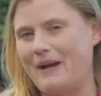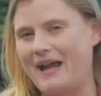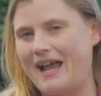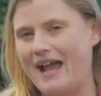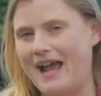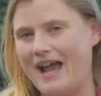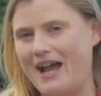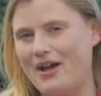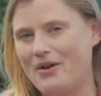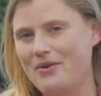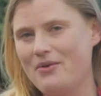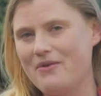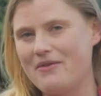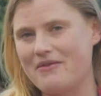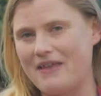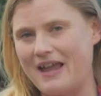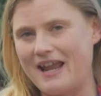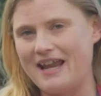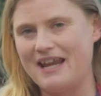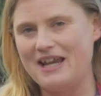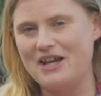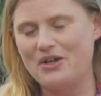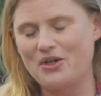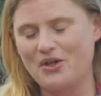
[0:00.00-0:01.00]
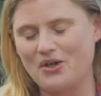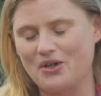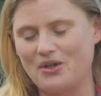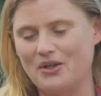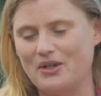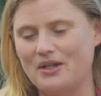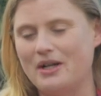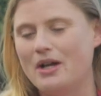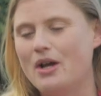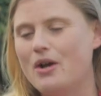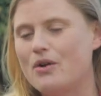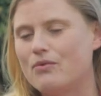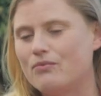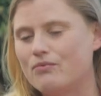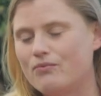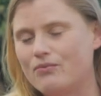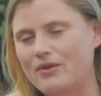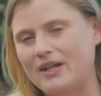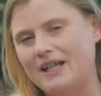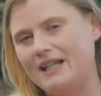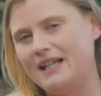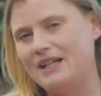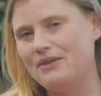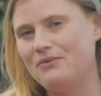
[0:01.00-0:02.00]
by how they could
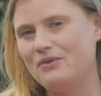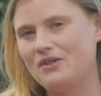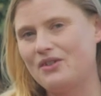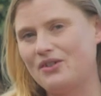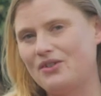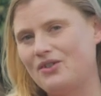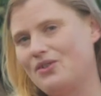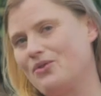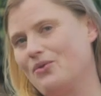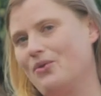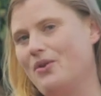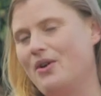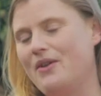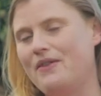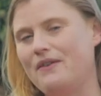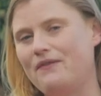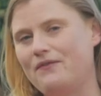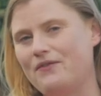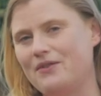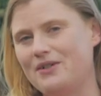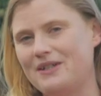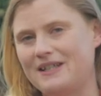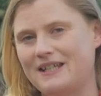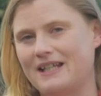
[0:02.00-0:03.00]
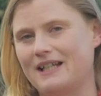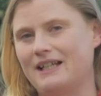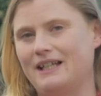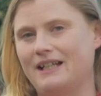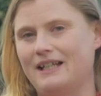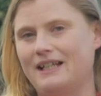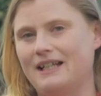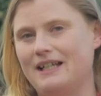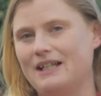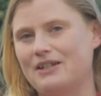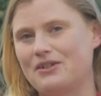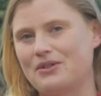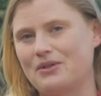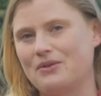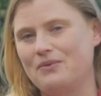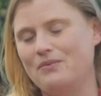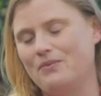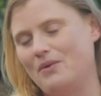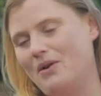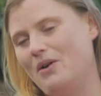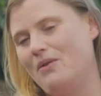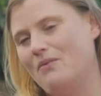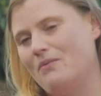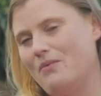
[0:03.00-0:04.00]
really restore the fertility to
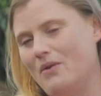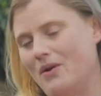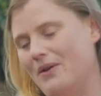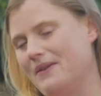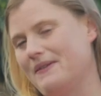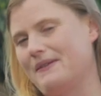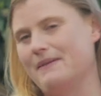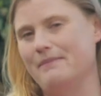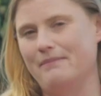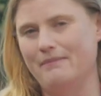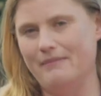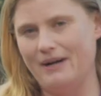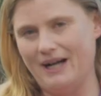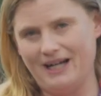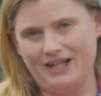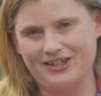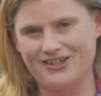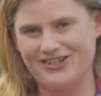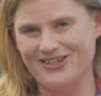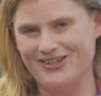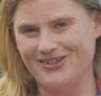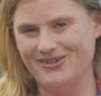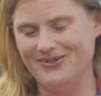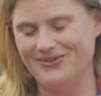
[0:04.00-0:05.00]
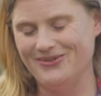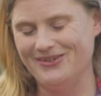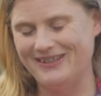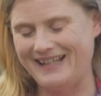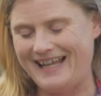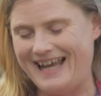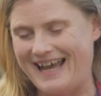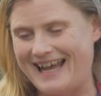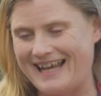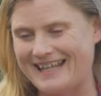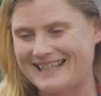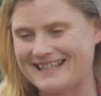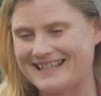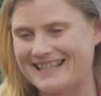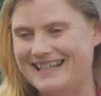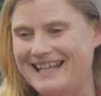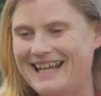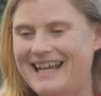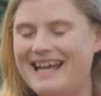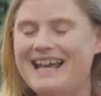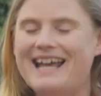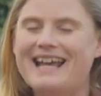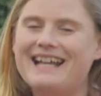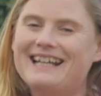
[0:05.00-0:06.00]
what was marginal land.
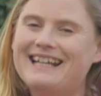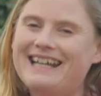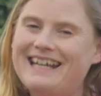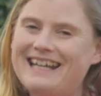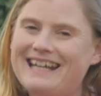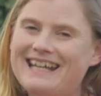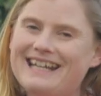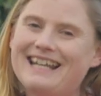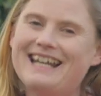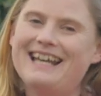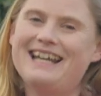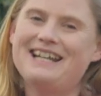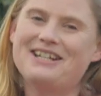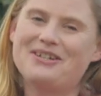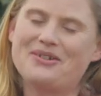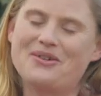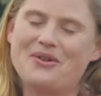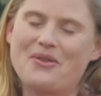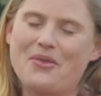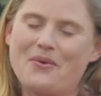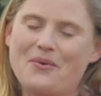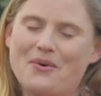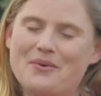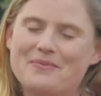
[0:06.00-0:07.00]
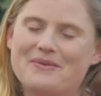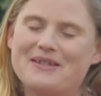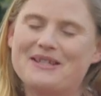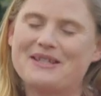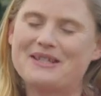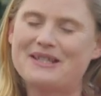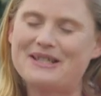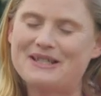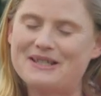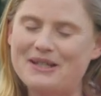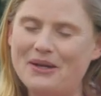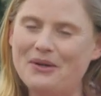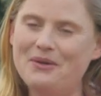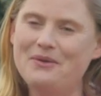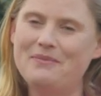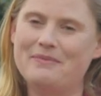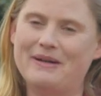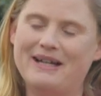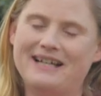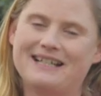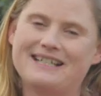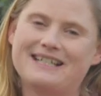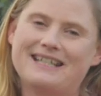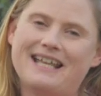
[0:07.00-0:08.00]
And he liked earthworms so
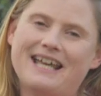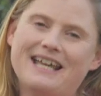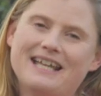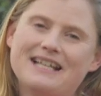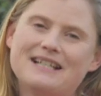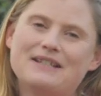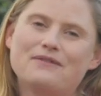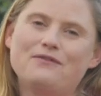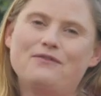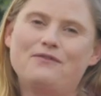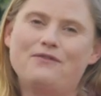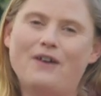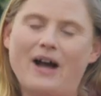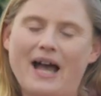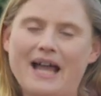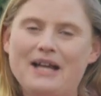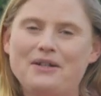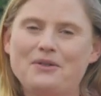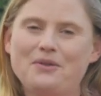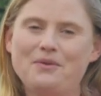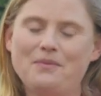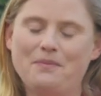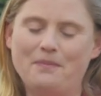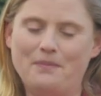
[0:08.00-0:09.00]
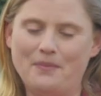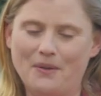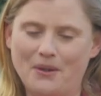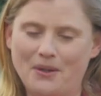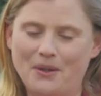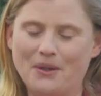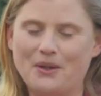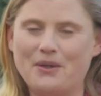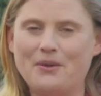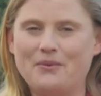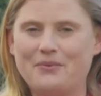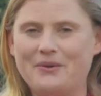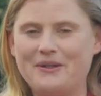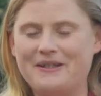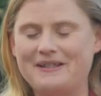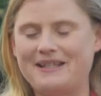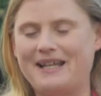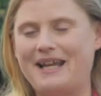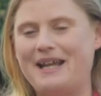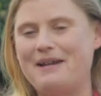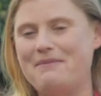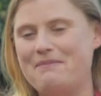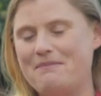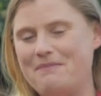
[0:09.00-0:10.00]
much that his final book was
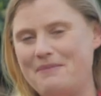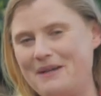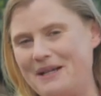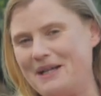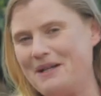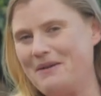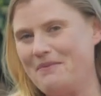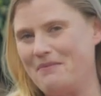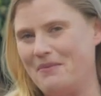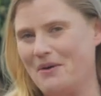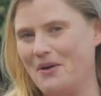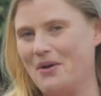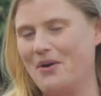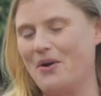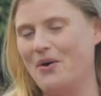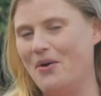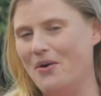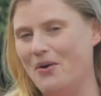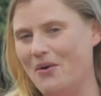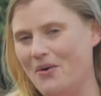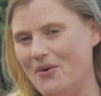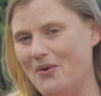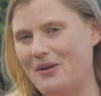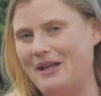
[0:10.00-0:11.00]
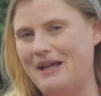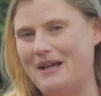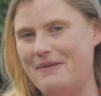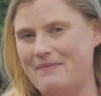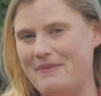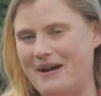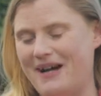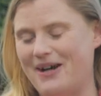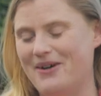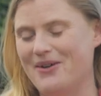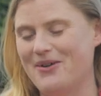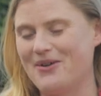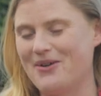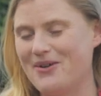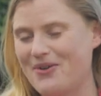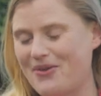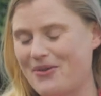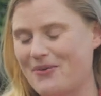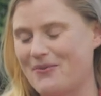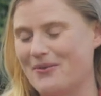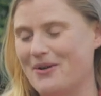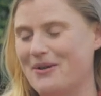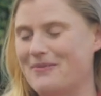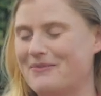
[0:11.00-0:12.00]
a big book all about
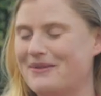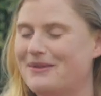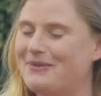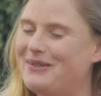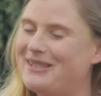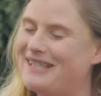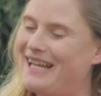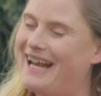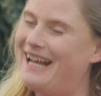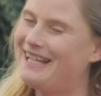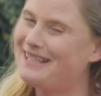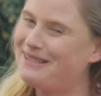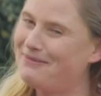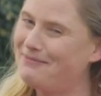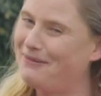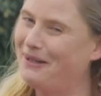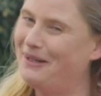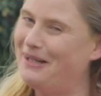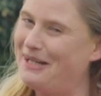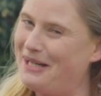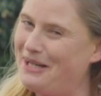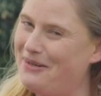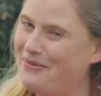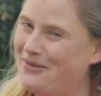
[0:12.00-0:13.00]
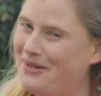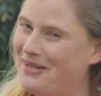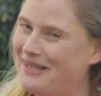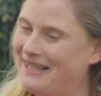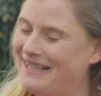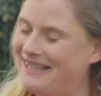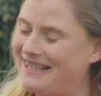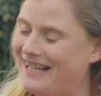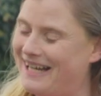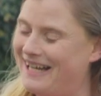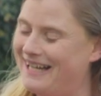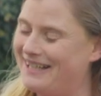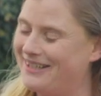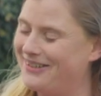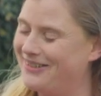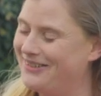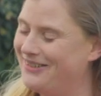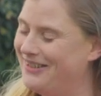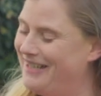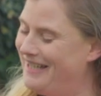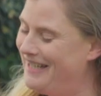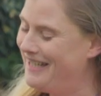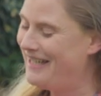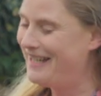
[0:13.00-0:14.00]
earthworms, which has a pretty wordy
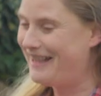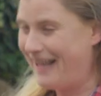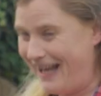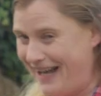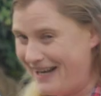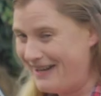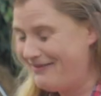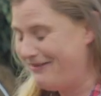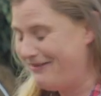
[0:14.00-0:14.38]
title that